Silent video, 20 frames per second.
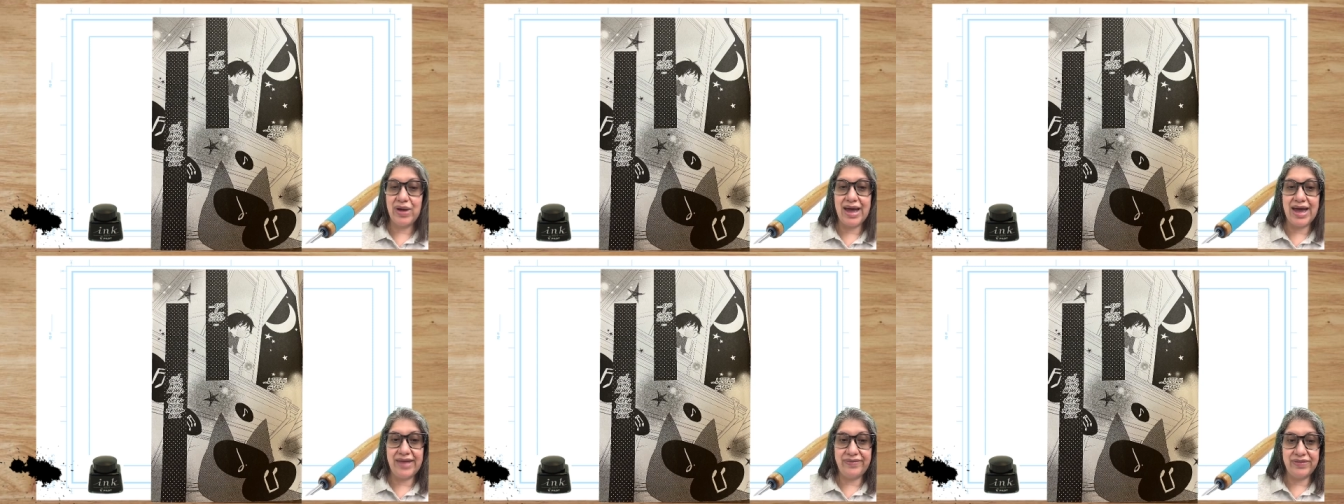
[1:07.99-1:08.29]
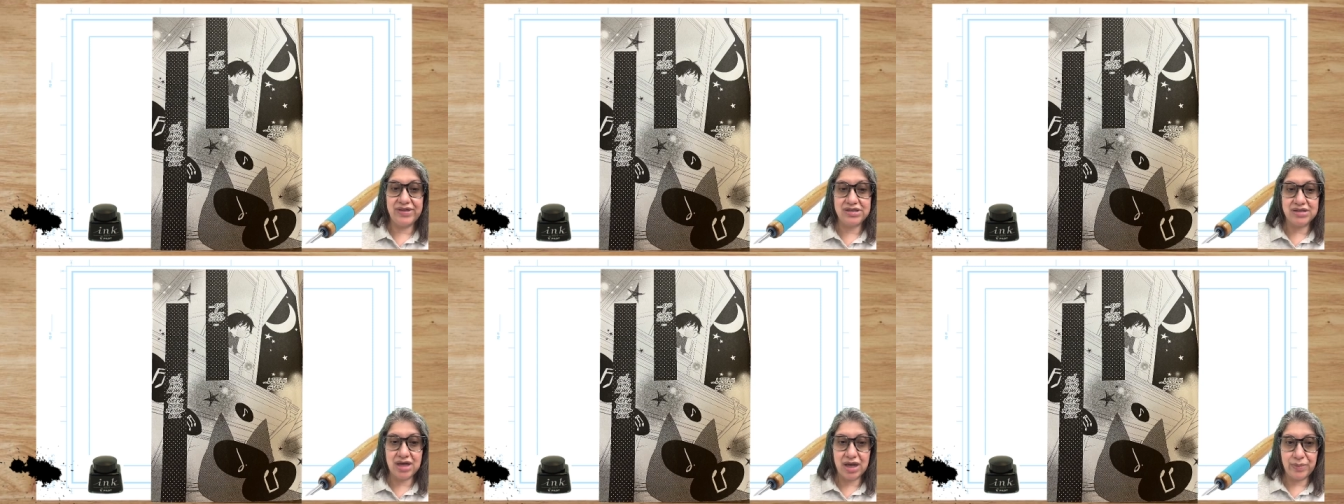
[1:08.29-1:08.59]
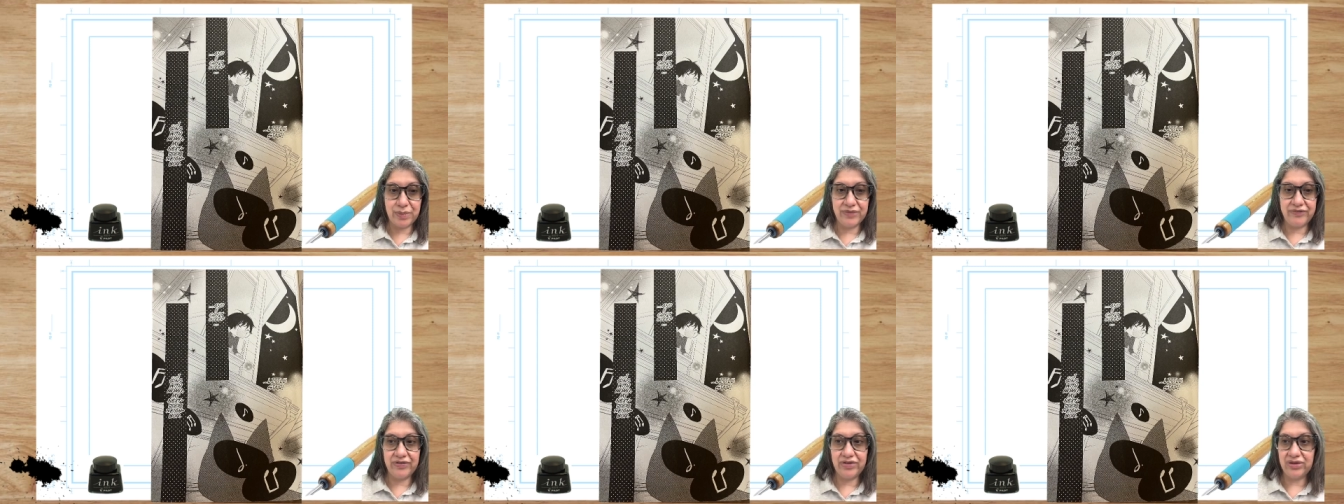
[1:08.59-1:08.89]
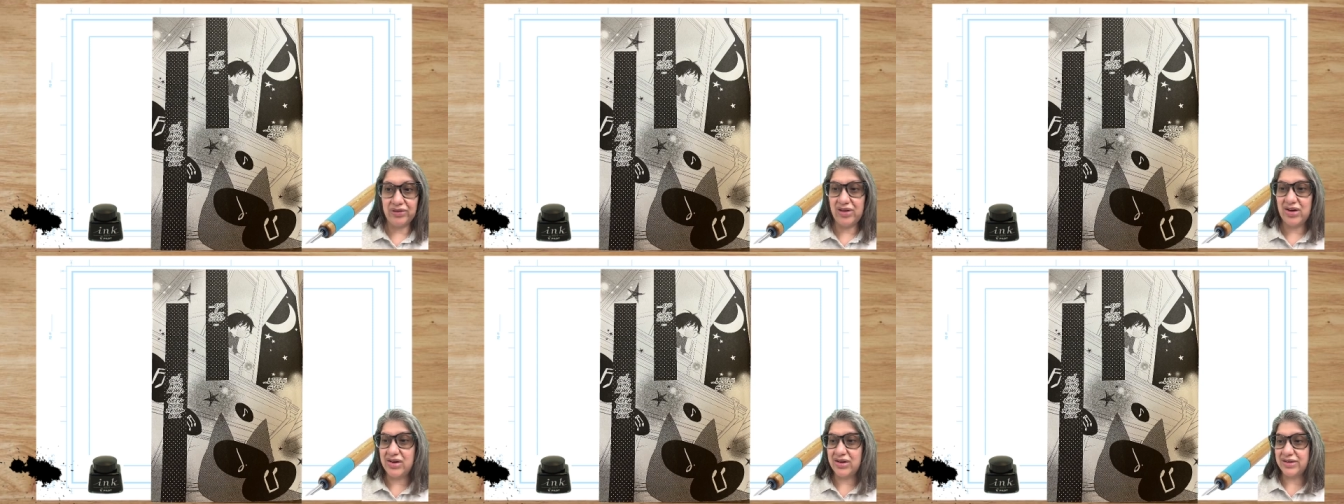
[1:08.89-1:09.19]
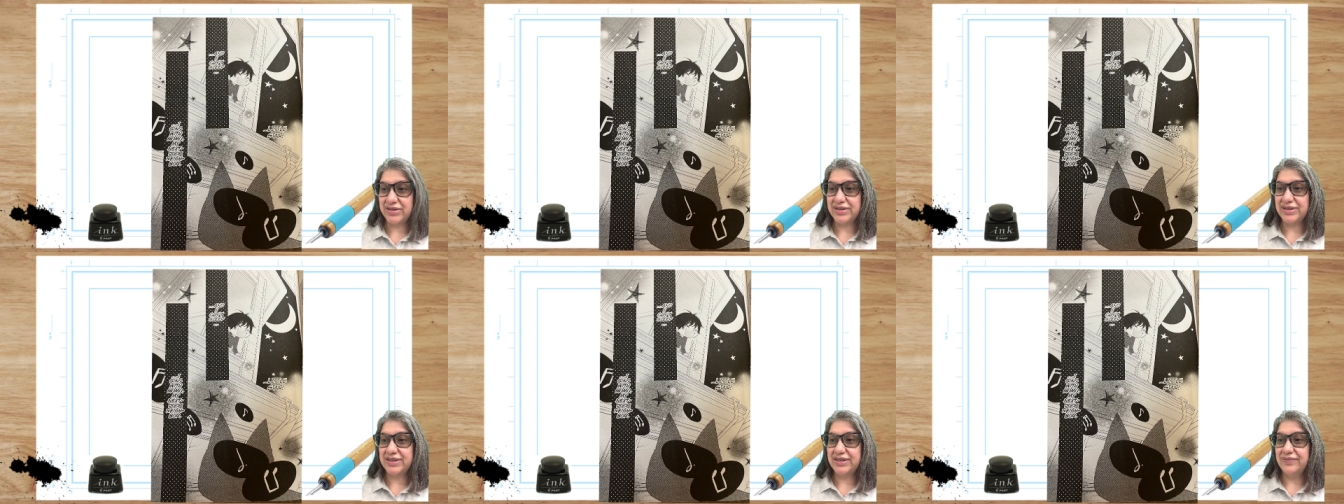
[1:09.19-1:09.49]
at the top of her
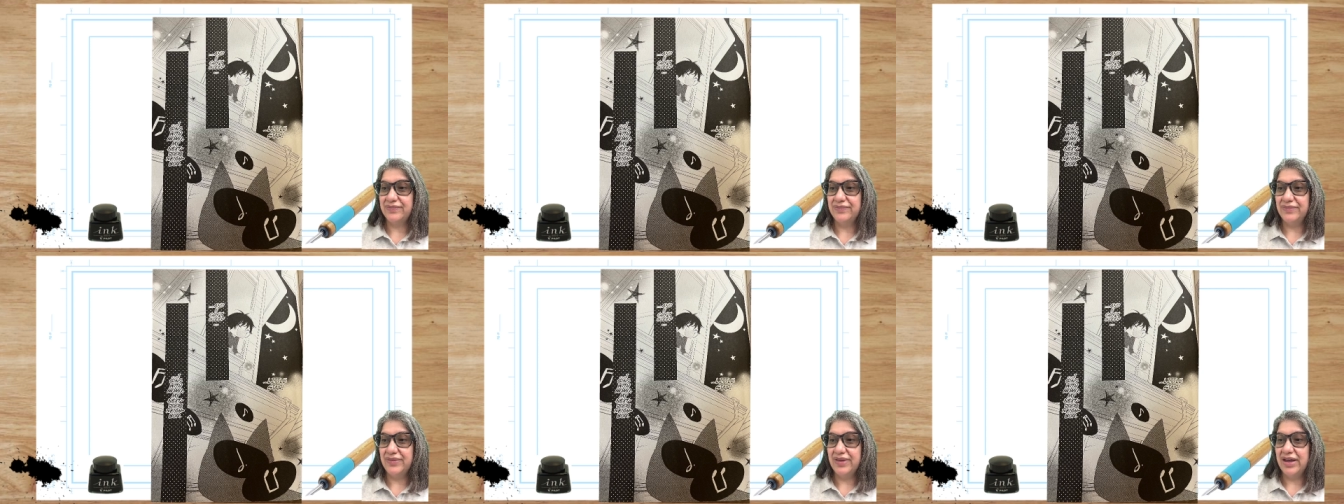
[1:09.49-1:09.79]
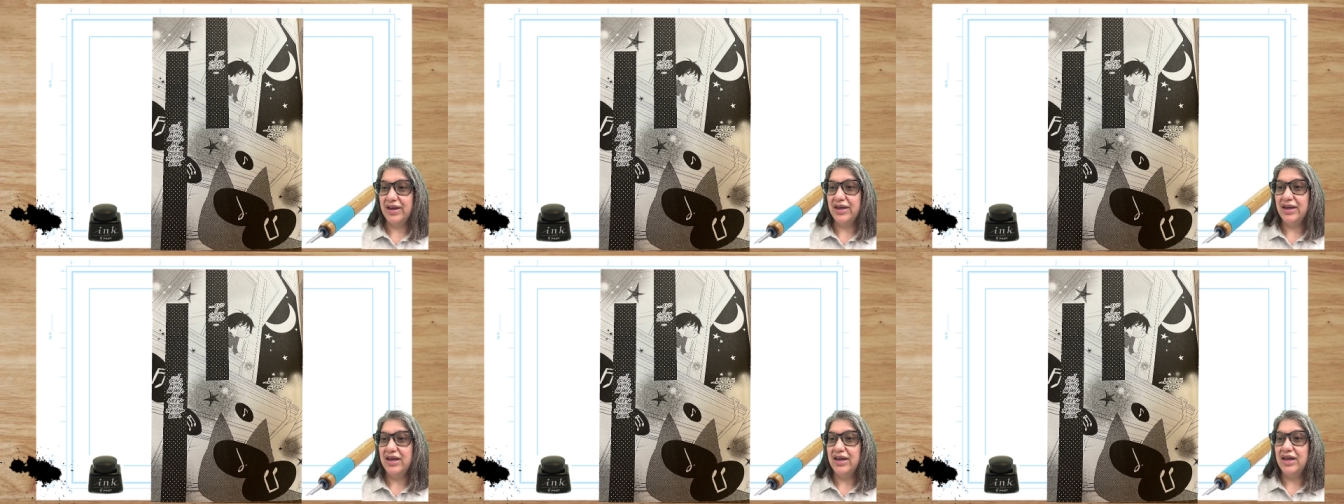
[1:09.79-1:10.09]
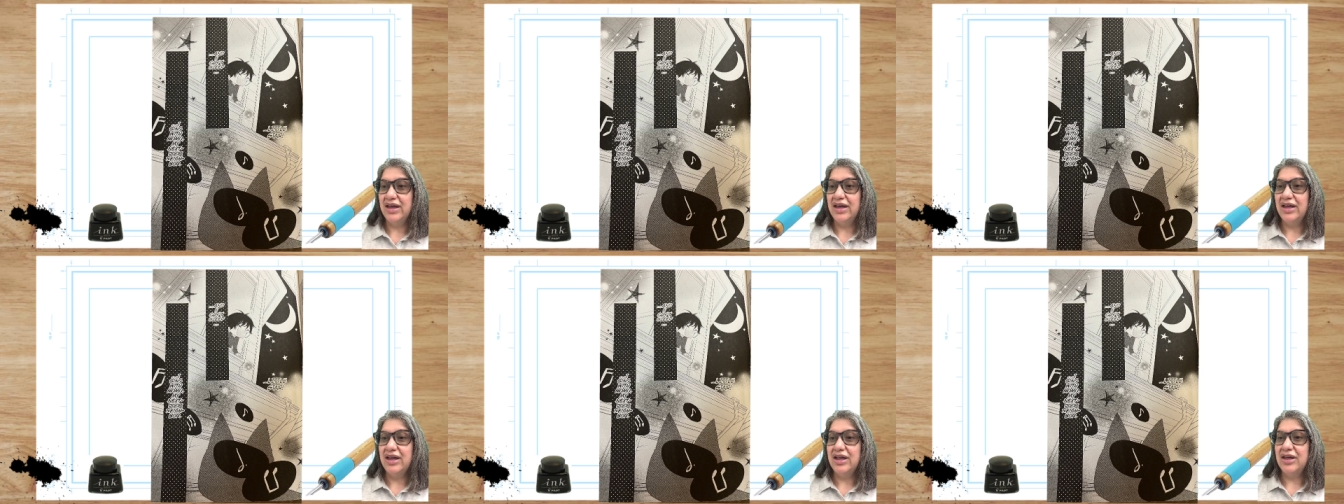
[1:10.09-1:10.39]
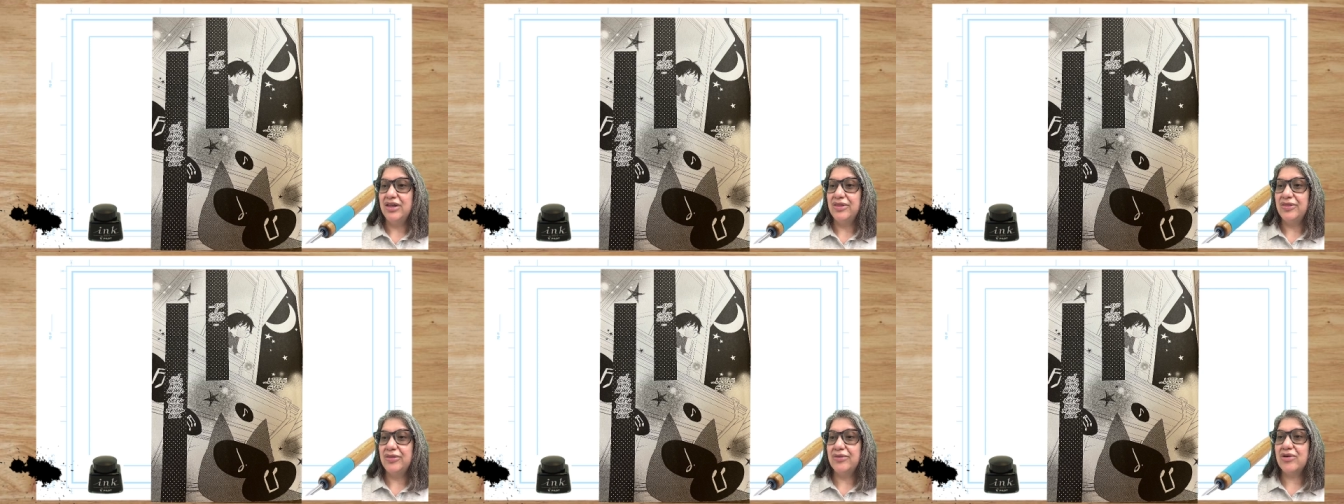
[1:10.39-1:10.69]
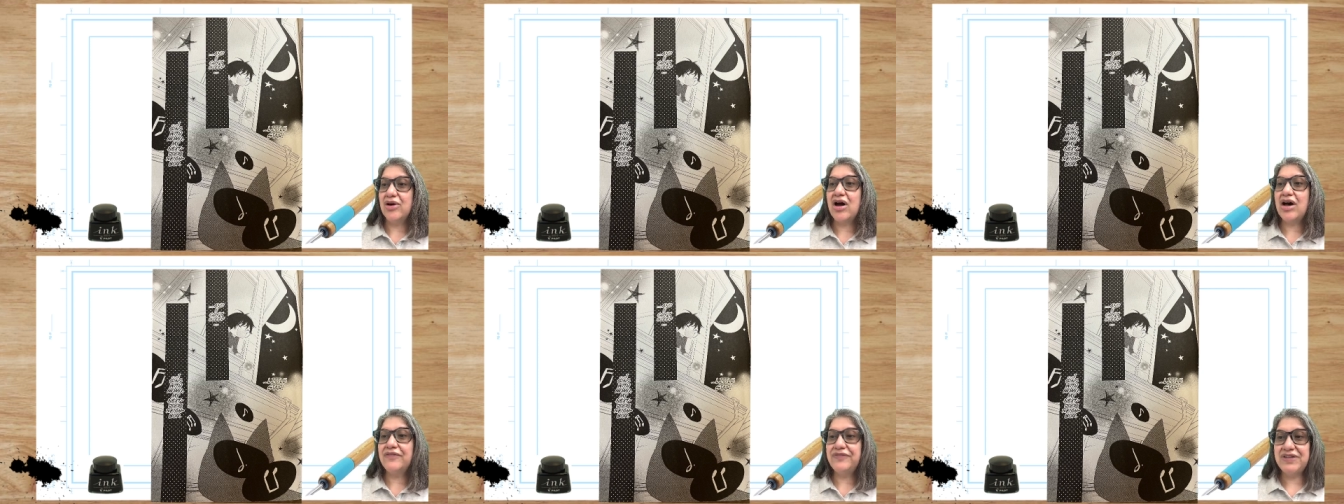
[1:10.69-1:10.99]
lungs. They're
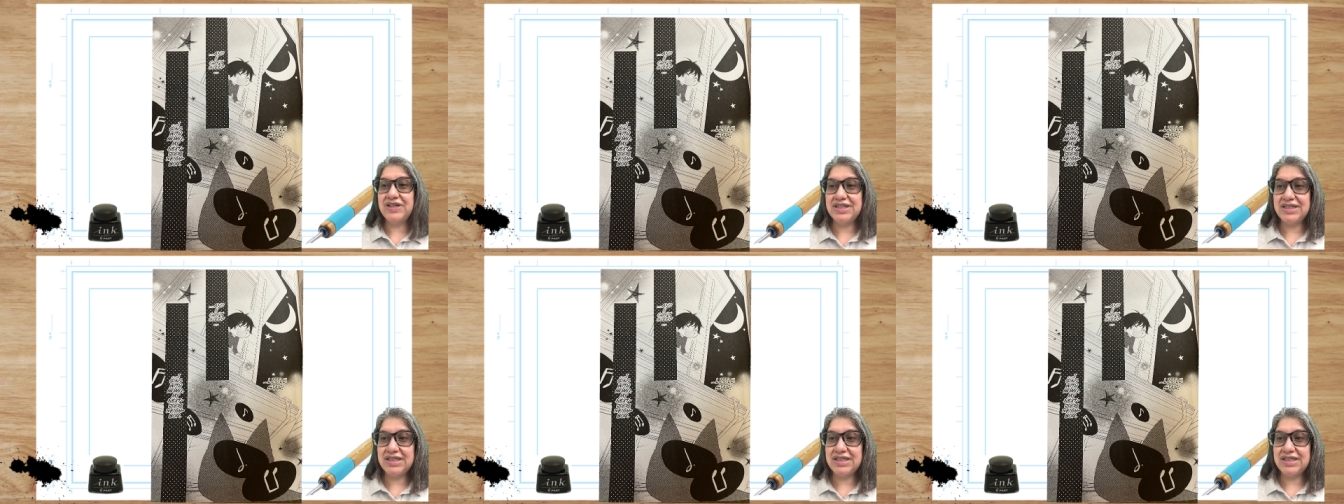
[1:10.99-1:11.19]
often